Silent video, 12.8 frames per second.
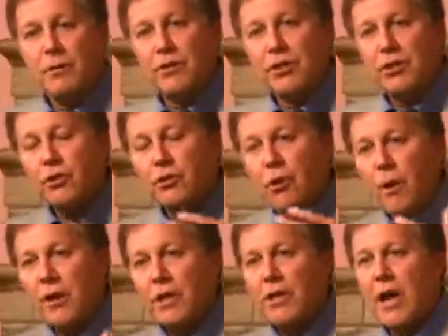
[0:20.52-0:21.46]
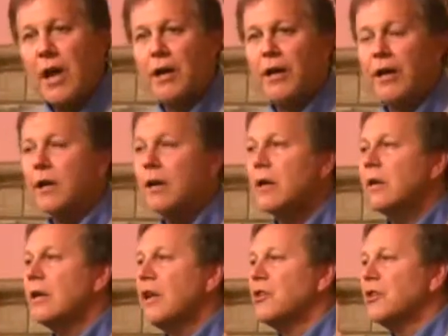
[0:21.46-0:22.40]
storytelling
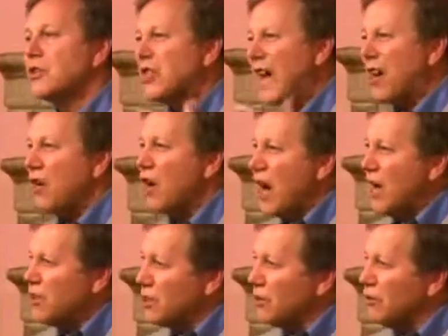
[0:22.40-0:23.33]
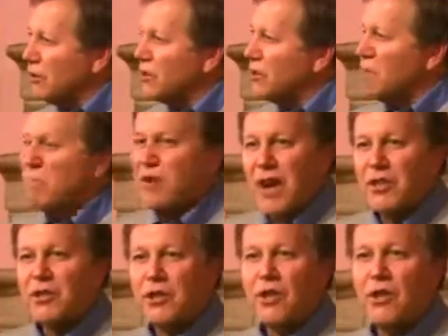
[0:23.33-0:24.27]
and the psychological
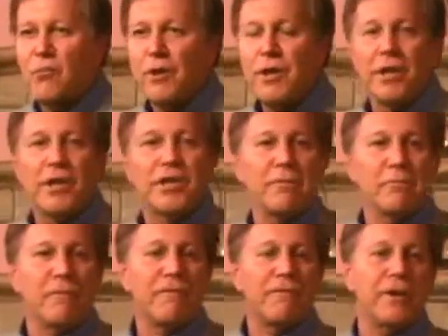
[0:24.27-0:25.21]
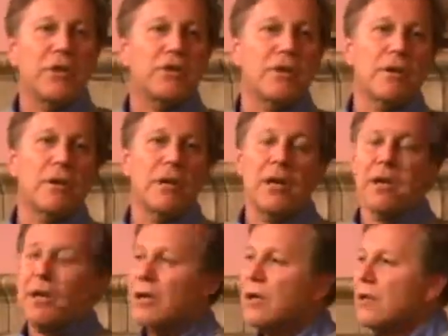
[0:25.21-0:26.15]
complexity and realism of fiction,
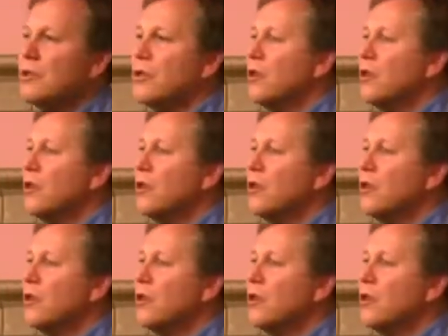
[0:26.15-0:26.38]
the